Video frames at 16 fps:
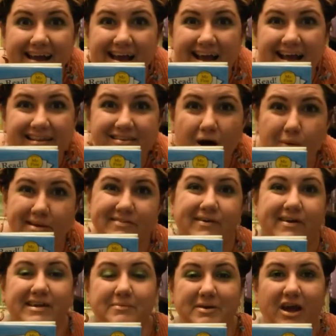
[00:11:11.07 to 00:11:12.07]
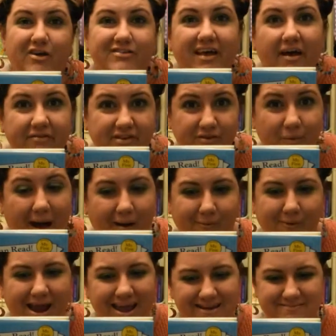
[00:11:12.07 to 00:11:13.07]
it's always fun to be ourselves as well,
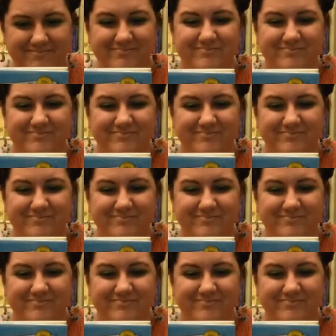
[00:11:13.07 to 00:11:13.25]
right?